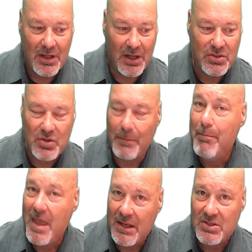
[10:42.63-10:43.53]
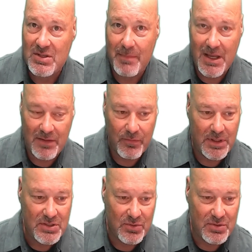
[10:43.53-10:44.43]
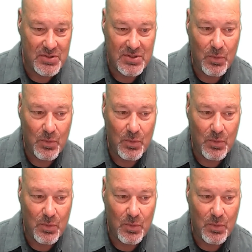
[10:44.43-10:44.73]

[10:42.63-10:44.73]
a tremendous amount of resources,